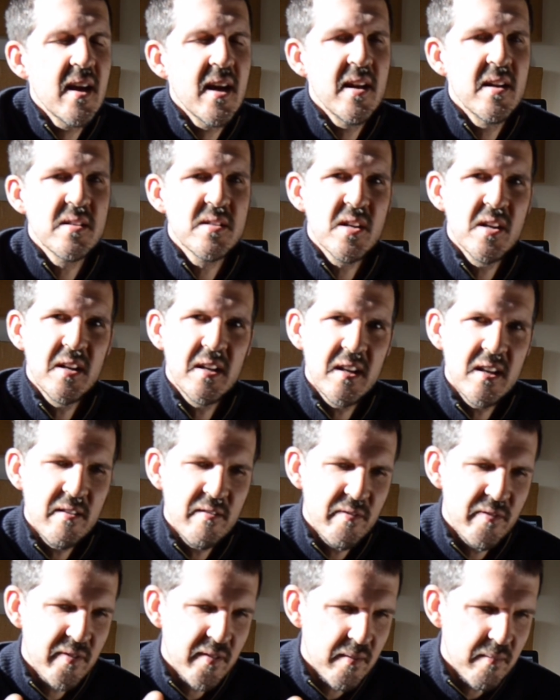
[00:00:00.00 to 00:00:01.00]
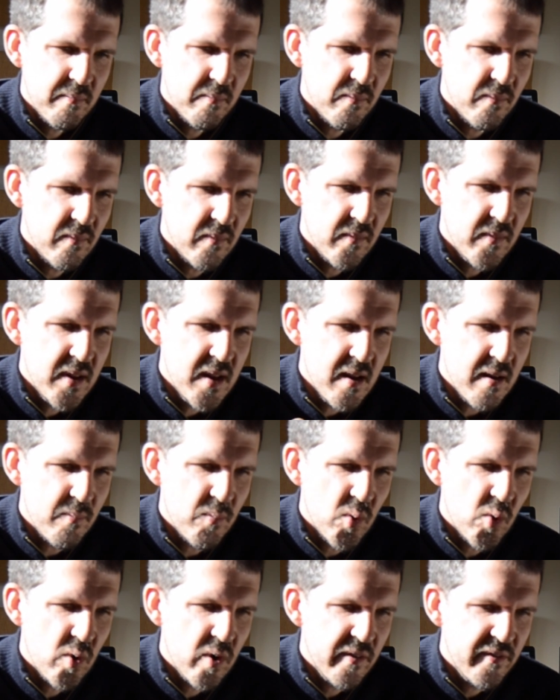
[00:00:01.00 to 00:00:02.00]
and it's going to give
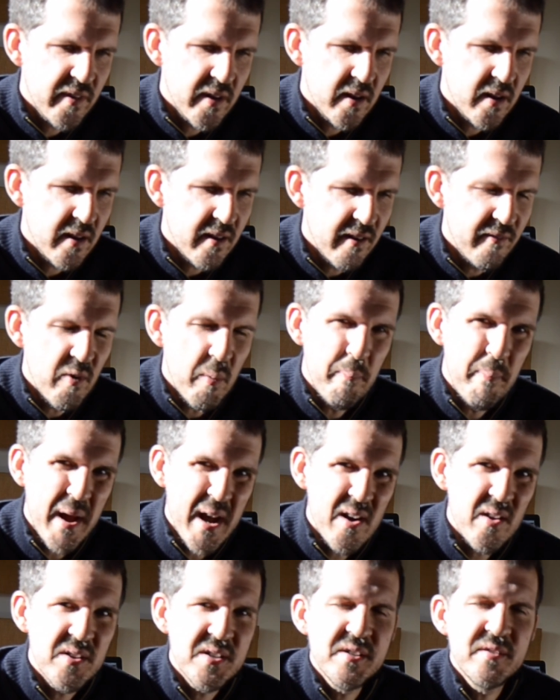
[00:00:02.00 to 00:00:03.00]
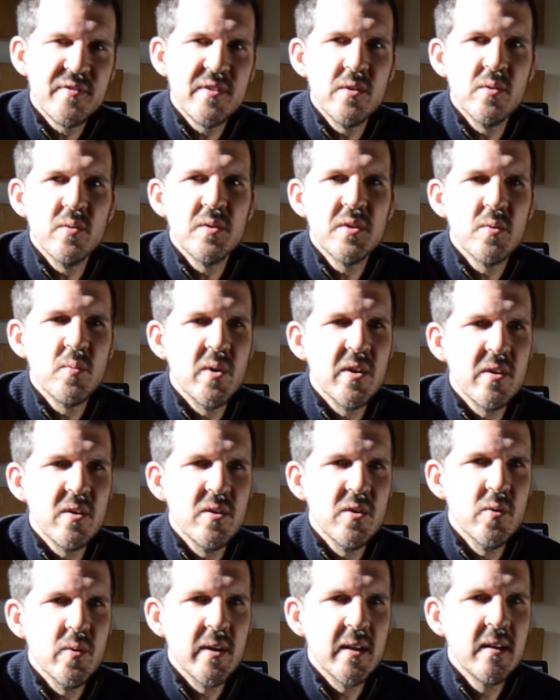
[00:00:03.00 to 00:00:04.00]
more of a bounce feel to what
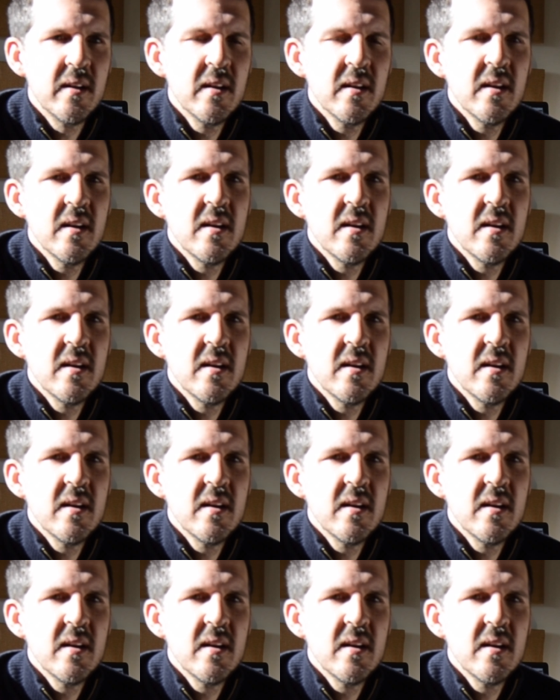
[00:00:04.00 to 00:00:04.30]
you're doing.